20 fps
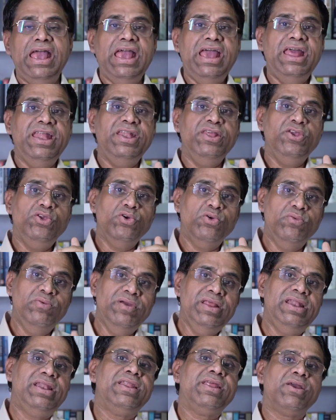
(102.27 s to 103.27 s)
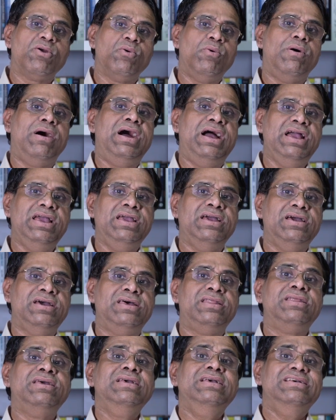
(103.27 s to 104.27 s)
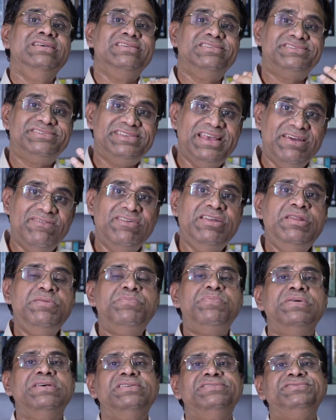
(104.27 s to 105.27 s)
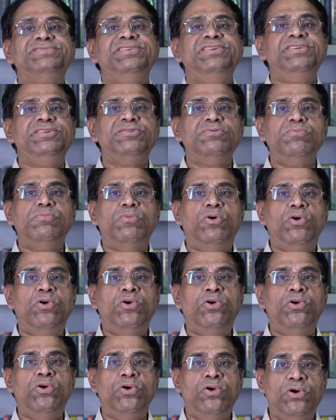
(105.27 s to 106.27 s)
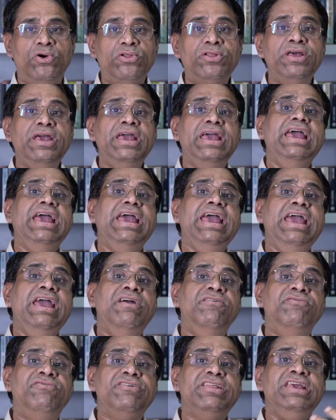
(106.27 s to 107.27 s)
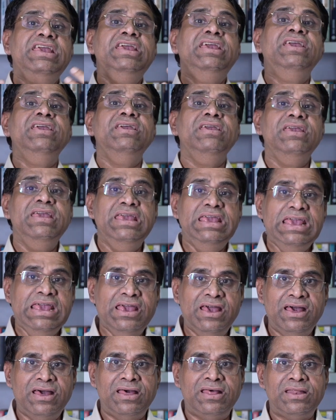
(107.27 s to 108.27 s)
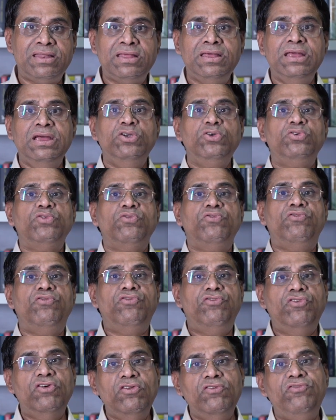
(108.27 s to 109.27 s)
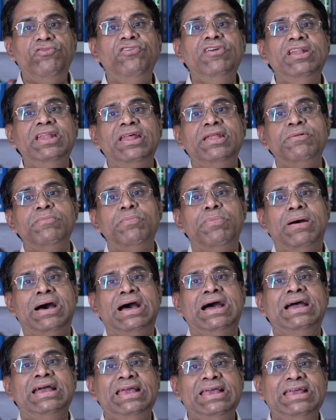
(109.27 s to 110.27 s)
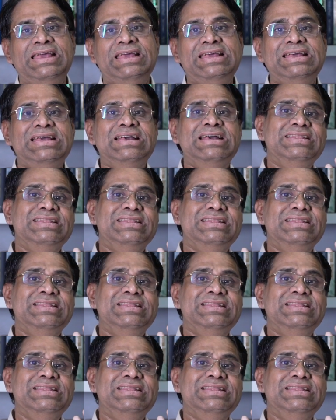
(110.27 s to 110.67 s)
and you will require 7% more every year to fulfill and buy